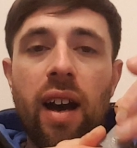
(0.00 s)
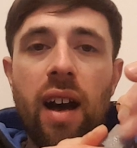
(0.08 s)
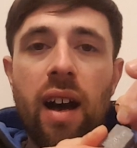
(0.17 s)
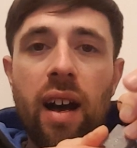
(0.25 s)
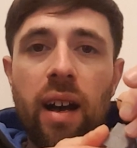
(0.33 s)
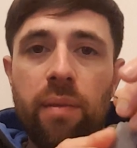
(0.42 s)

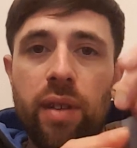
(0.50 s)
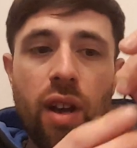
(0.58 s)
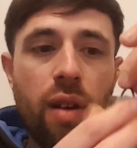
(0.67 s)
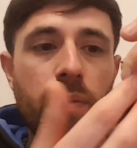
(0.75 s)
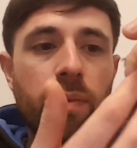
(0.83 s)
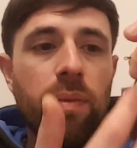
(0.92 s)
you
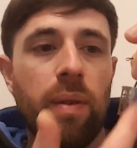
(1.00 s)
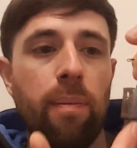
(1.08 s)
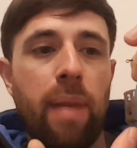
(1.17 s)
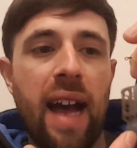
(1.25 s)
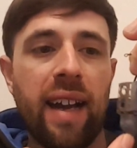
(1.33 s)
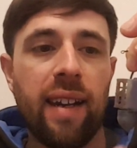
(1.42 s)
know,
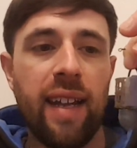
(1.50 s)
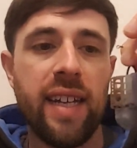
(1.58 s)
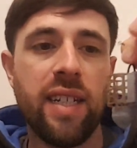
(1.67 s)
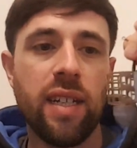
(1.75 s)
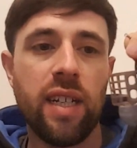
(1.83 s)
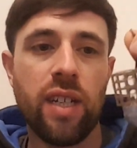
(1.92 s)
back
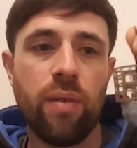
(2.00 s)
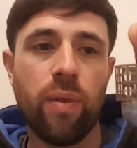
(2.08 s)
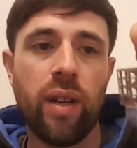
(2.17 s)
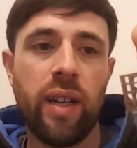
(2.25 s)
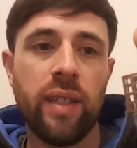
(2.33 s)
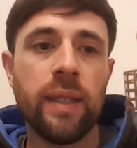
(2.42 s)
lead, as it
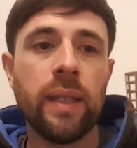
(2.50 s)
were,